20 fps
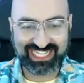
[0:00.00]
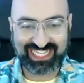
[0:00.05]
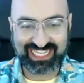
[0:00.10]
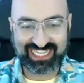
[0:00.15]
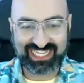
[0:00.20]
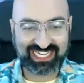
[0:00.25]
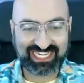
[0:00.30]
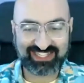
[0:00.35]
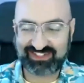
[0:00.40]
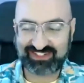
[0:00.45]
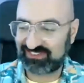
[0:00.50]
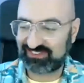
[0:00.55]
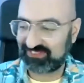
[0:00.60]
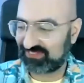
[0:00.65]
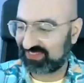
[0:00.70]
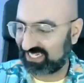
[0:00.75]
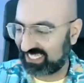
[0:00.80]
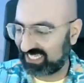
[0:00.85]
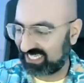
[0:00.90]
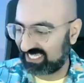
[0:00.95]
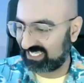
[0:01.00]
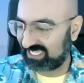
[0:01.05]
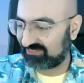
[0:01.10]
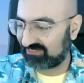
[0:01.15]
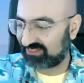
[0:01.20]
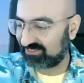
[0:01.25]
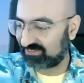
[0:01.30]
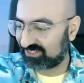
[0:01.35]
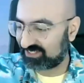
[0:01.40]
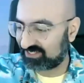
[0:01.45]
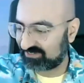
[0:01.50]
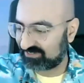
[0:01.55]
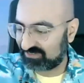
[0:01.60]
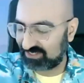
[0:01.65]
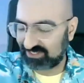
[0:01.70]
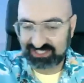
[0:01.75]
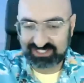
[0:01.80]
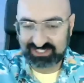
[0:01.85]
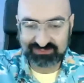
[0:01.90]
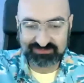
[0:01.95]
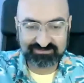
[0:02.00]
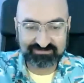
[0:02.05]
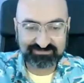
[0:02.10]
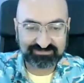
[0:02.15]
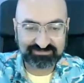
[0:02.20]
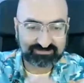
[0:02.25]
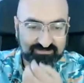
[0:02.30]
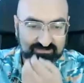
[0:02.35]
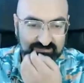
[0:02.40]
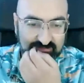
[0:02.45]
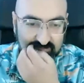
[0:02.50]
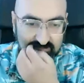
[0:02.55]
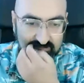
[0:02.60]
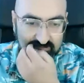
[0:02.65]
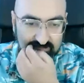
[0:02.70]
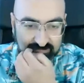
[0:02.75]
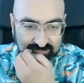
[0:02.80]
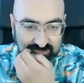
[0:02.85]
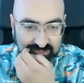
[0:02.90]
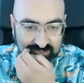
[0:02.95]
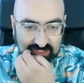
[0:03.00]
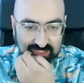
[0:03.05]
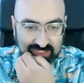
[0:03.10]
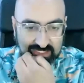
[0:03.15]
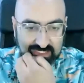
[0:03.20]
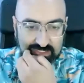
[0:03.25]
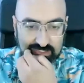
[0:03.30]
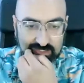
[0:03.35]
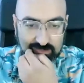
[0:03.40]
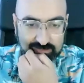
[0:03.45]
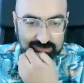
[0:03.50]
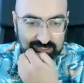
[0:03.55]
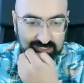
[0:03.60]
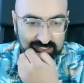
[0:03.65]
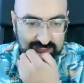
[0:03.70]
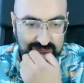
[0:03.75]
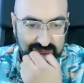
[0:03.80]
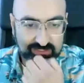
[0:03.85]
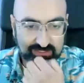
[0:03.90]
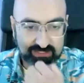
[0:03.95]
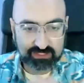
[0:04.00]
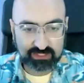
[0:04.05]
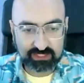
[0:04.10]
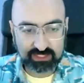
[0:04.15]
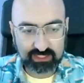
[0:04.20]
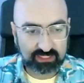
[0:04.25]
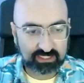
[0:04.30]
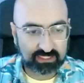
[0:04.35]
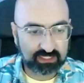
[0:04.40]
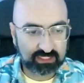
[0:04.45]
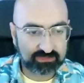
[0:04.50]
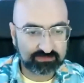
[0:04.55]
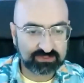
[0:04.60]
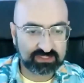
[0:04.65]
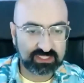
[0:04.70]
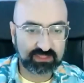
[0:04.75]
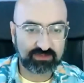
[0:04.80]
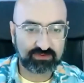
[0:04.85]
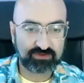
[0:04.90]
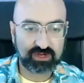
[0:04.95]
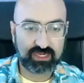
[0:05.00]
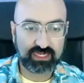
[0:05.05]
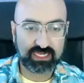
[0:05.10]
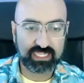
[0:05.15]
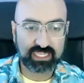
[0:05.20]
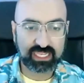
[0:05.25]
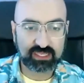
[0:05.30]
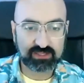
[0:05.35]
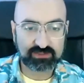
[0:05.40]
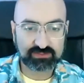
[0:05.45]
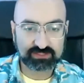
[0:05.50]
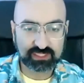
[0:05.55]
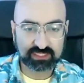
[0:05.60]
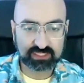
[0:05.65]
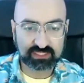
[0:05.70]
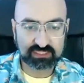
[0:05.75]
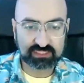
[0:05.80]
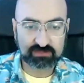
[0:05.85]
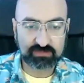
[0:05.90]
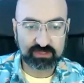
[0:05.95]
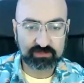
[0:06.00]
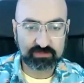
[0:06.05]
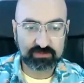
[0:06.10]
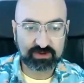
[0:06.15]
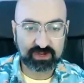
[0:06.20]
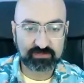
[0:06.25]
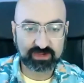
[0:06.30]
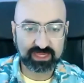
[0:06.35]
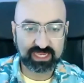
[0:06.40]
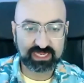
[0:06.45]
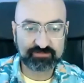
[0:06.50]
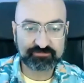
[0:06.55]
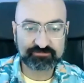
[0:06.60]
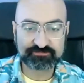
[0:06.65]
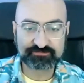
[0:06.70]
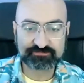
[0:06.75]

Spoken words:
Hello, everybody. Welcome, welcome. I'm glad I've sent the right link out so I can see people coming in.